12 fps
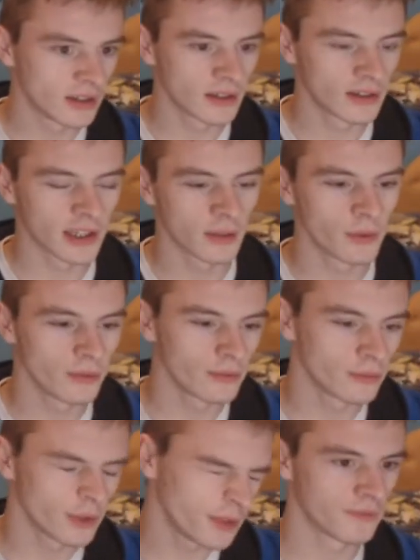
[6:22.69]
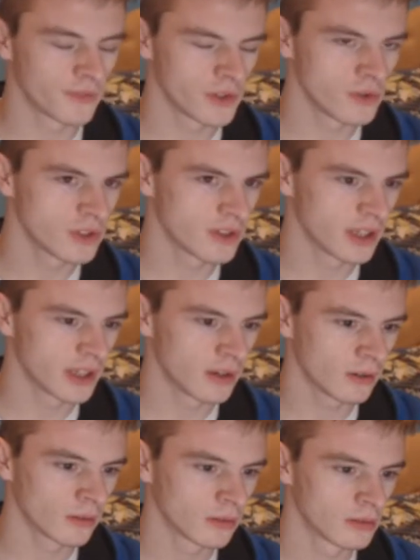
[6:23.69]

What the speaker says: Okay, what we do? Fusion thing here.